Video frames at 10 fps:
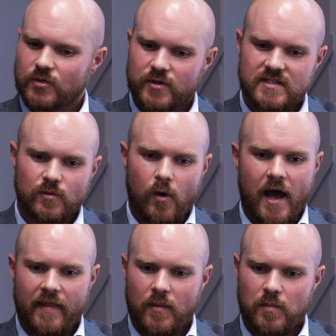that's the reason
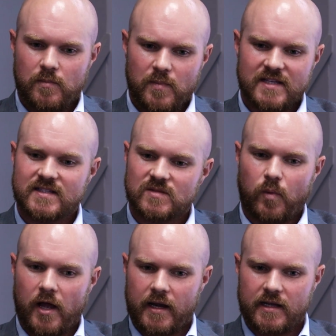why the business
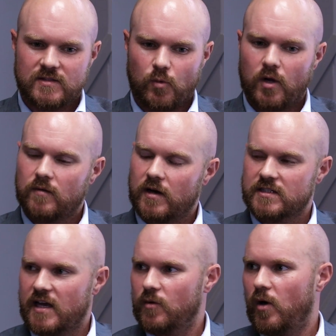planning is one of our
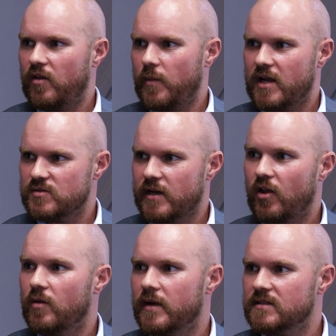10 wealth management
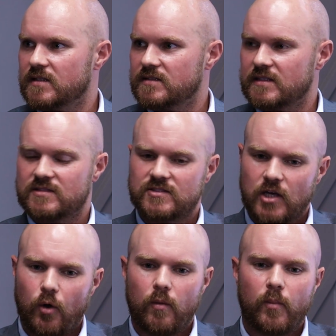elements. It's
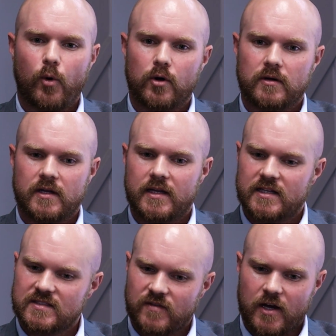so important, and it
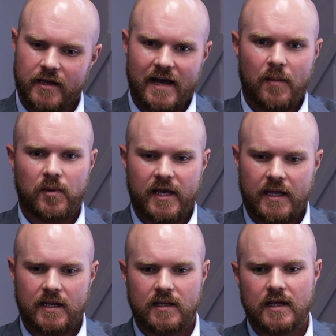is very
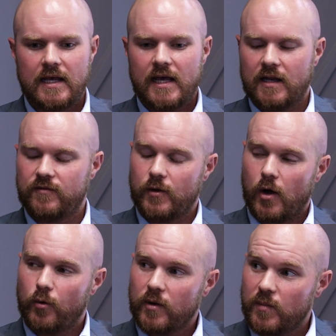complicated. And if you
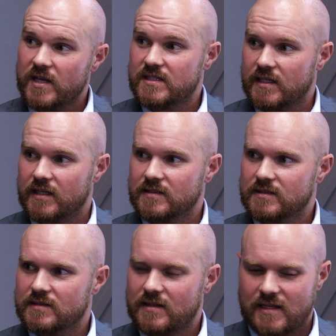own a
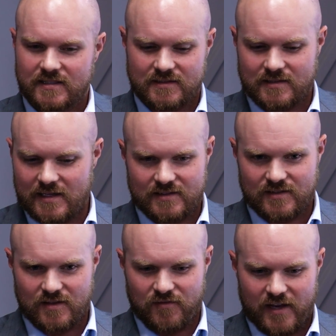business, this
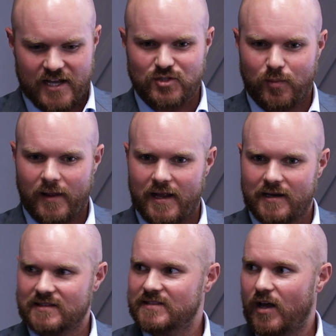is the financial
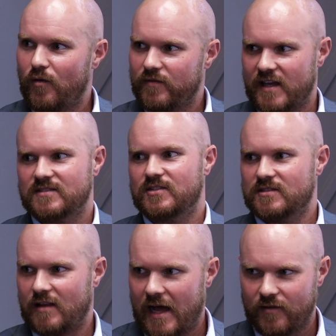plan itself. Yes,
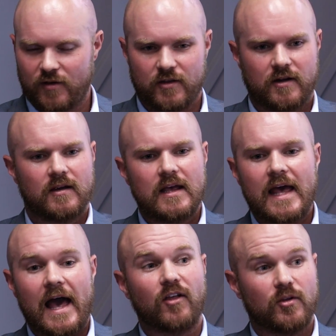there's a lot of other
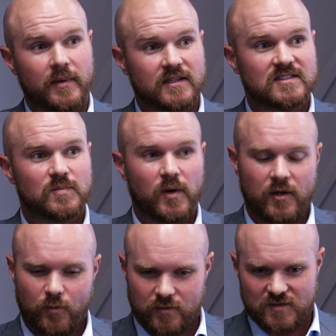elements,
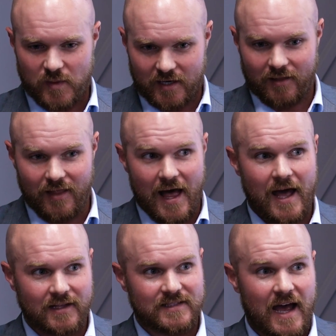but we spend a
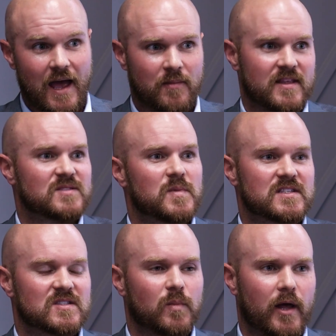lot of time in this
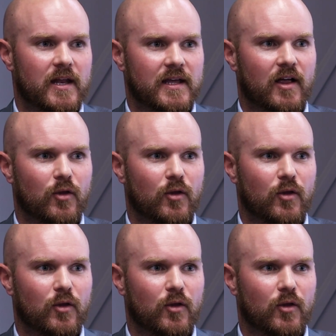business planning